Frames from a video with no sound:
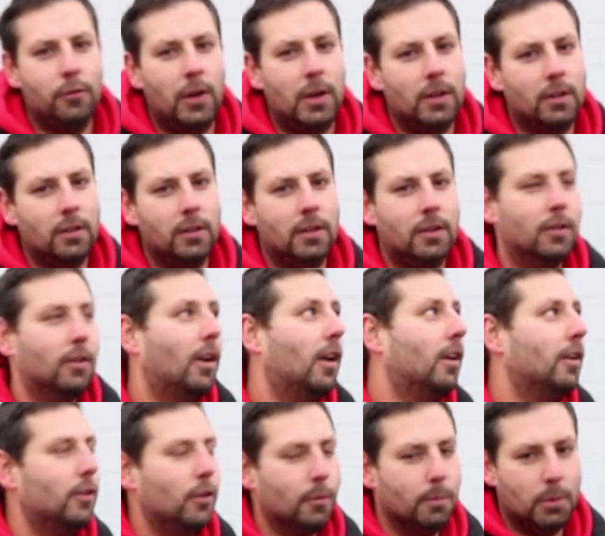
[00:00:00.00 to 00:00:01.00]
vent cleaner
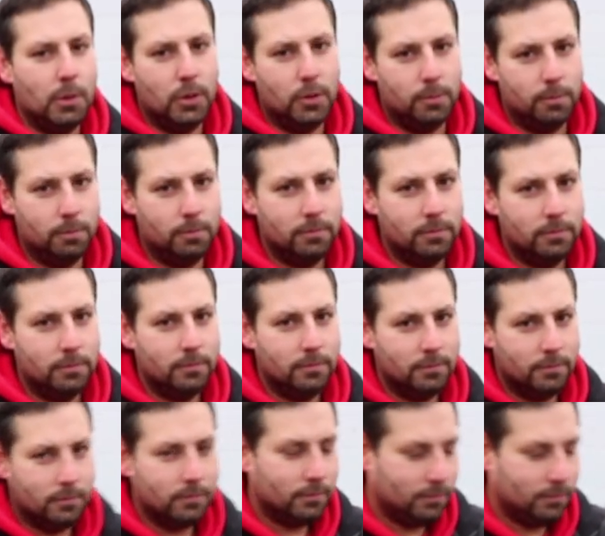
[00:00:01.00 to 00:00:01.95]
out of your boom.